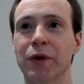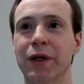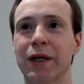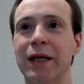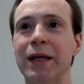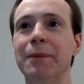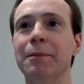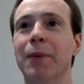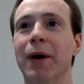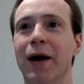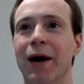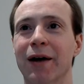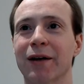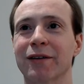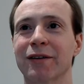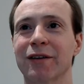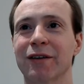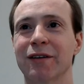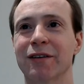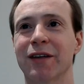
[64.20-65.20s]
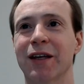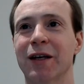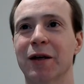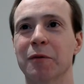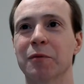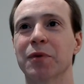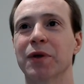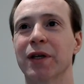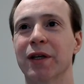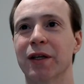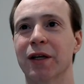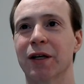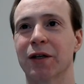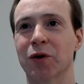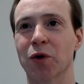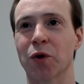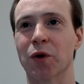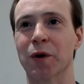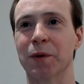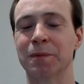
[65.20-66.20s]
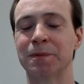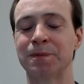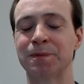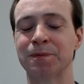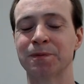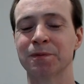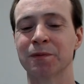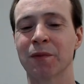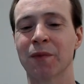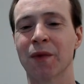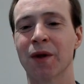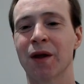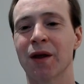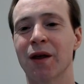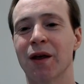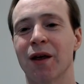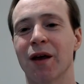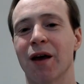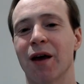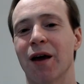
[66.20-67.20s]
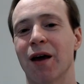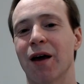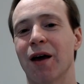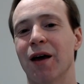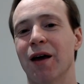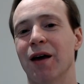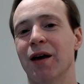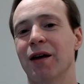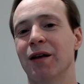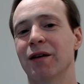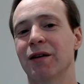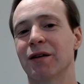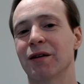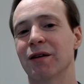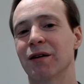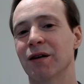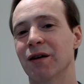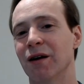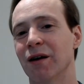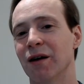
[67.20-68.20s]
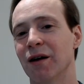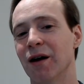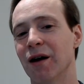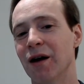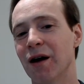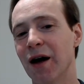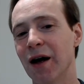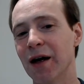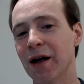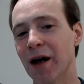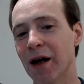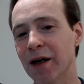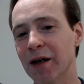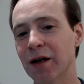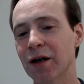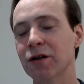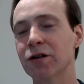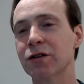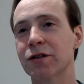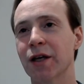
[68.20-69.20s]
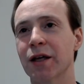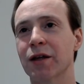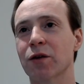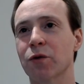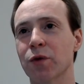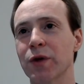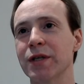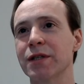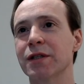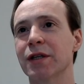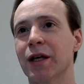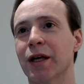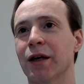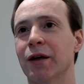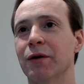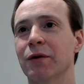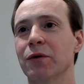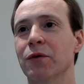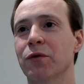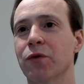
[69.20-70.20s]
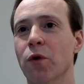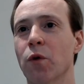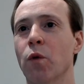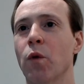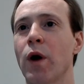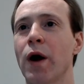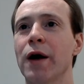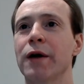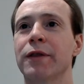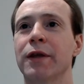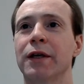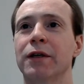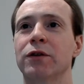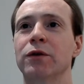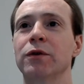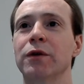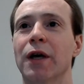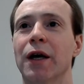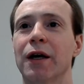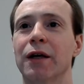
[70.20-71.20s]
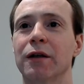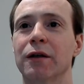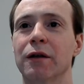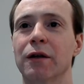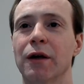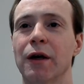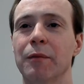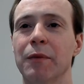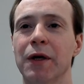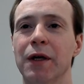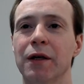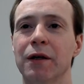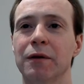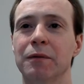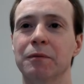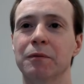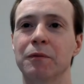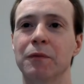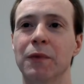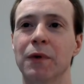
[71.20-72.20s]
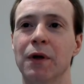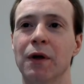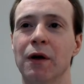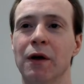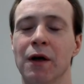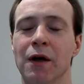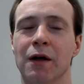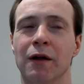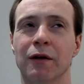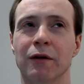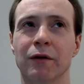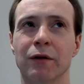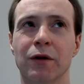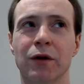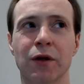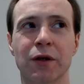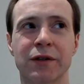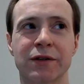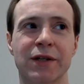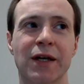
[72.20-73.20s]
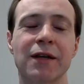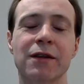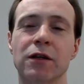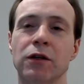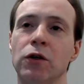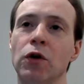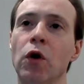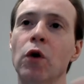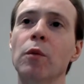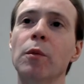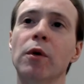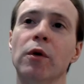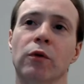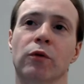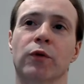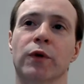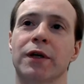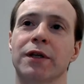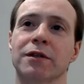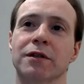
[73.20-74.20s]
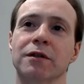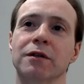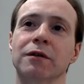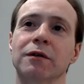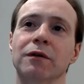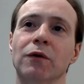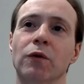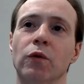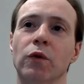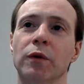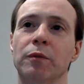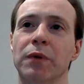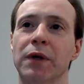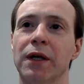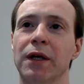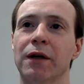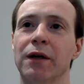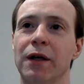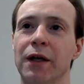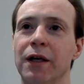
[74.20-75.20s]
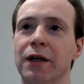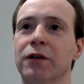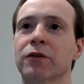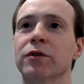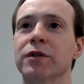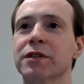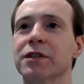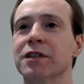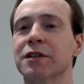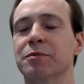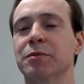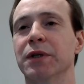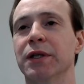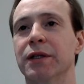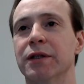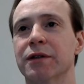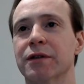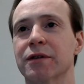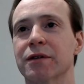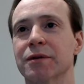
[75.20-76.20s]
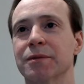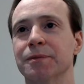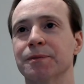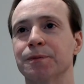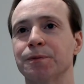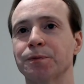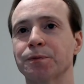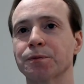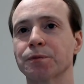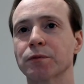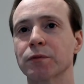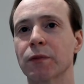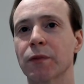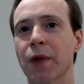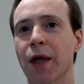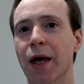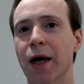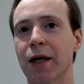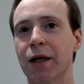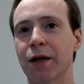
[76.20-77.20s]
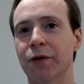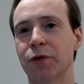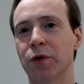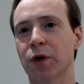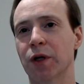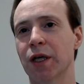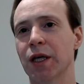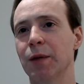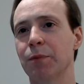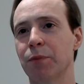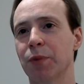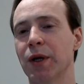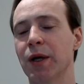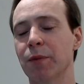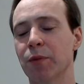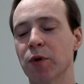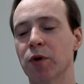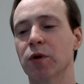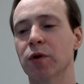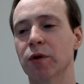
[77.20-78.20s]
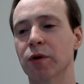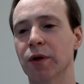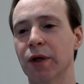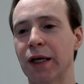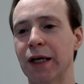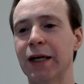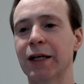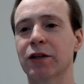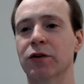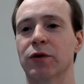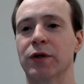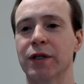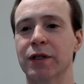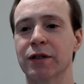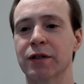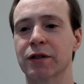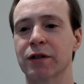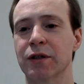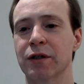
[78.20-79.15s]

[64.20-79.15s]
impact, they completely ignore. And I can understand the reasoning for why they do that. I mean, you could say the noble reason would be ignorance is bliss. That if you keep people ignorant,